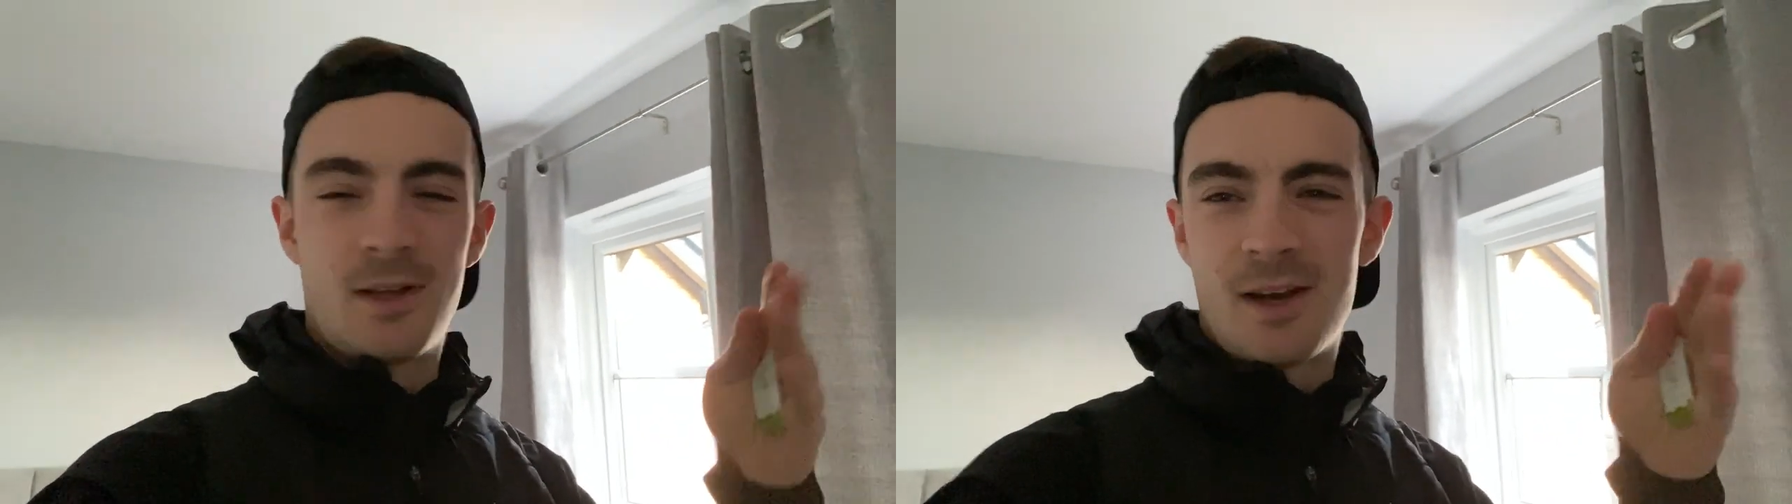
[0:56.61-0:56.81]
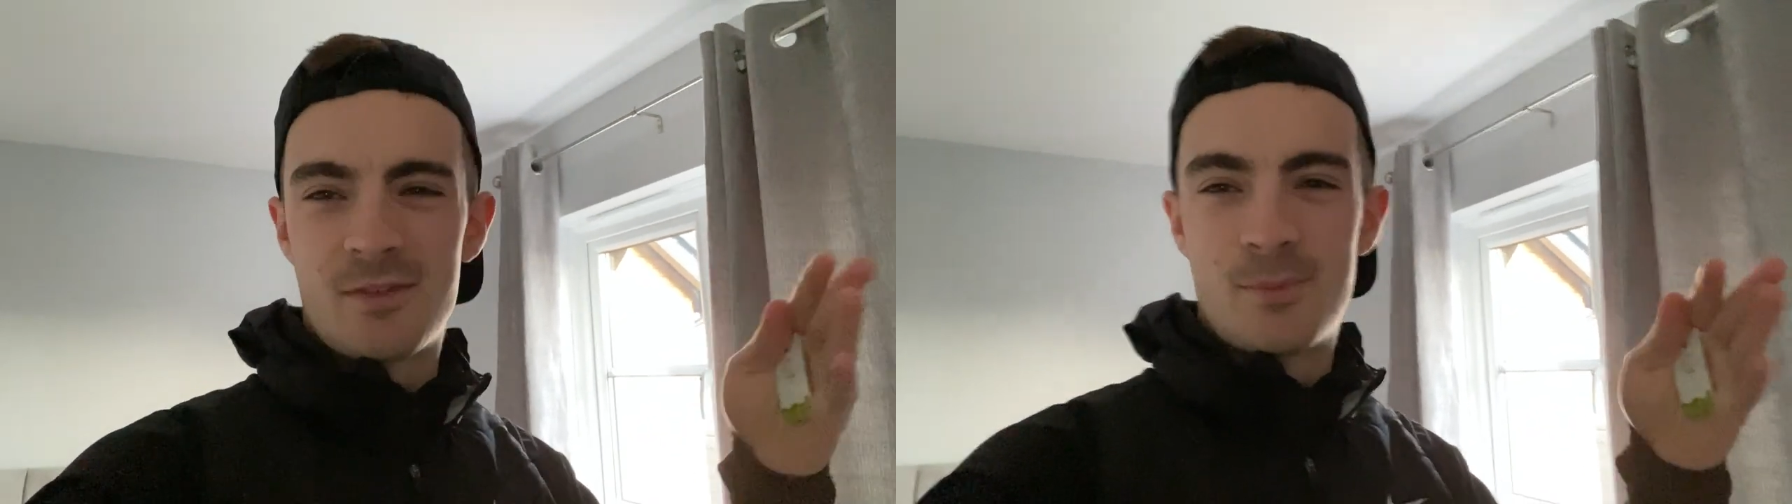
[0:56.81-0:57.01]

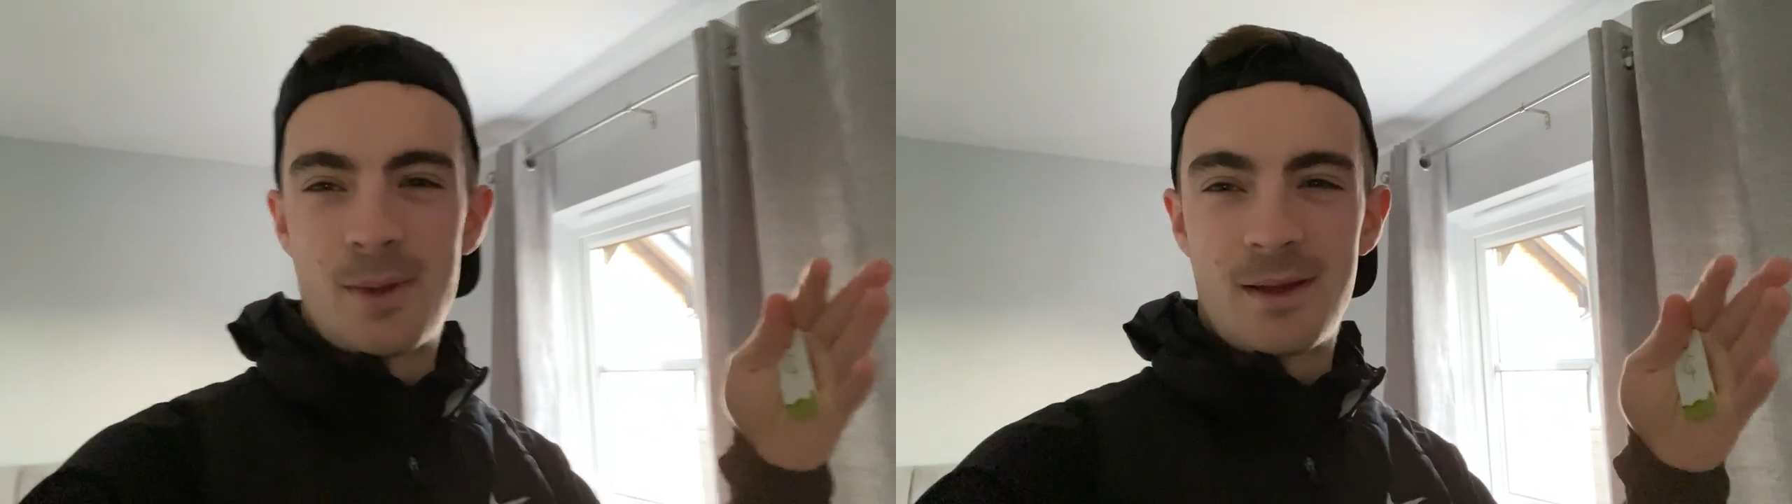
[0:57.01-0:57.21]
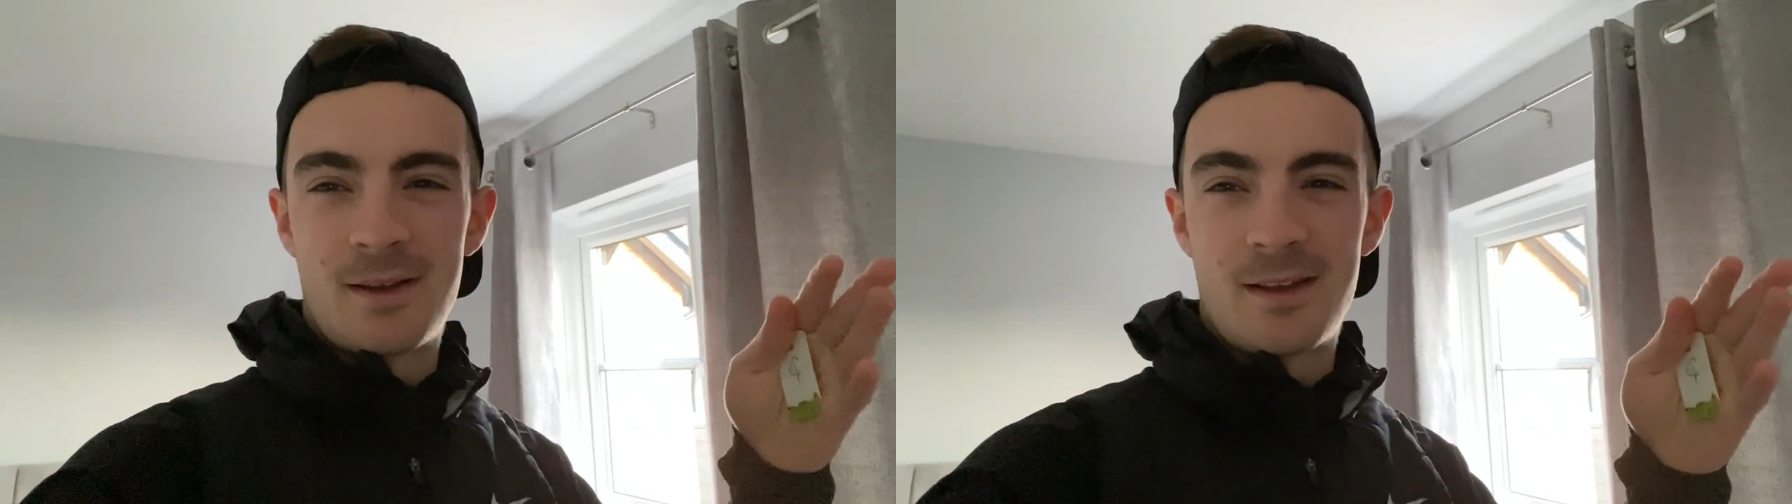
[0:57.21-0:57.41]
go have some
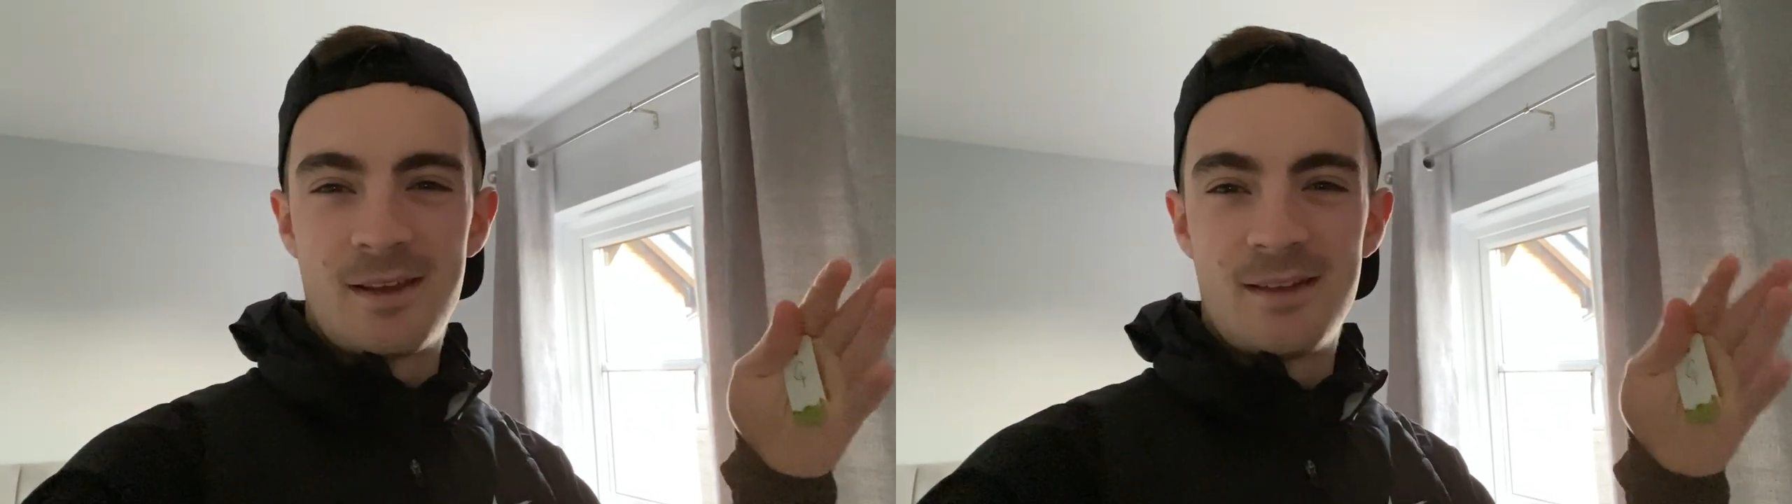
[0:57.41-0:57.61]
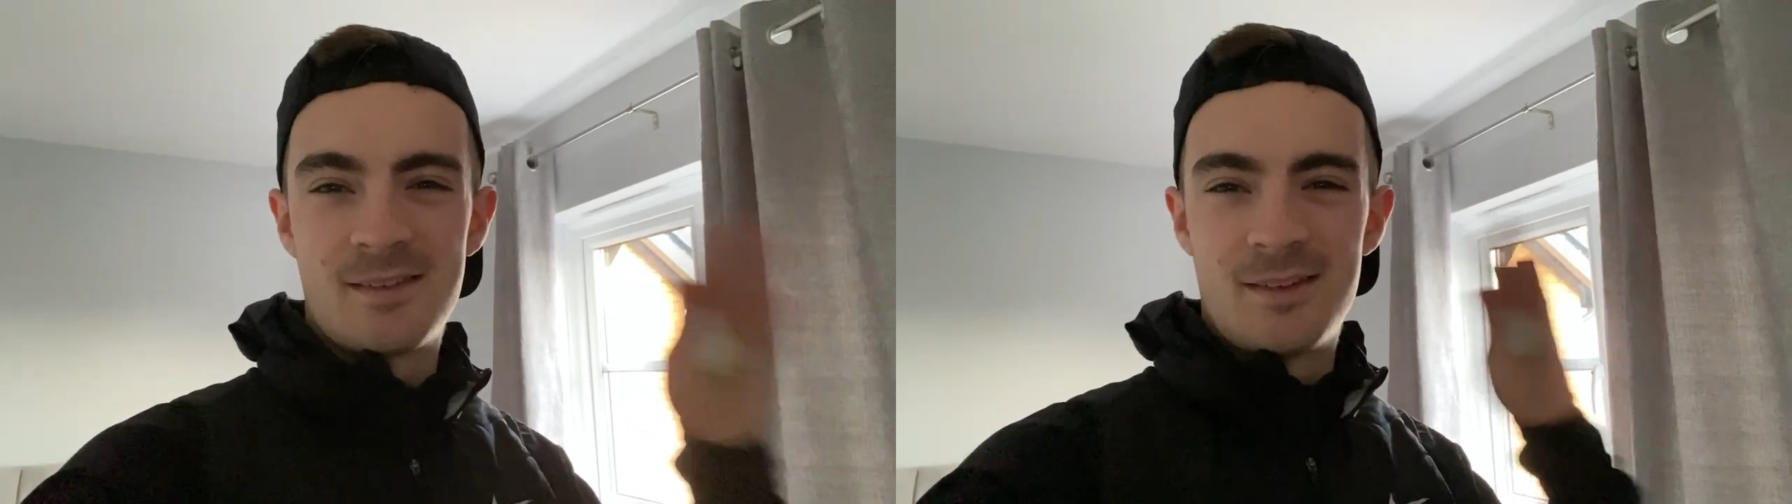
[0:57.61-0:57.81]

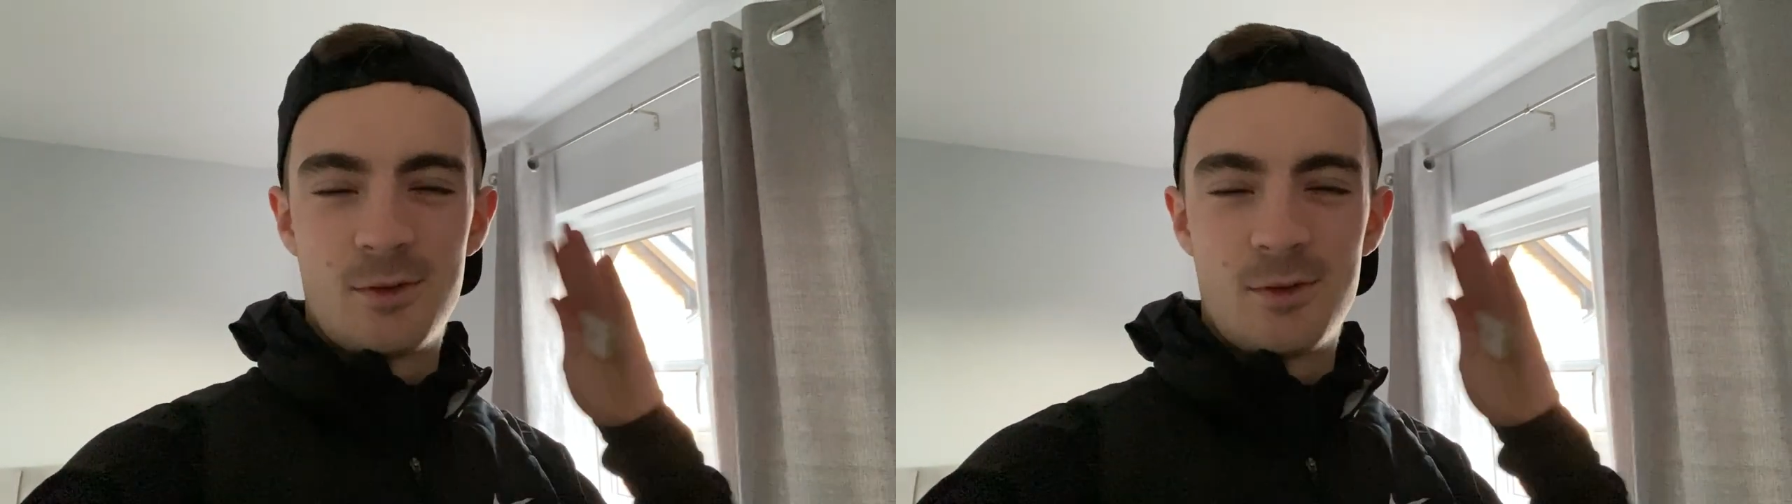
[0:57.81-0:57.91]
pancakes,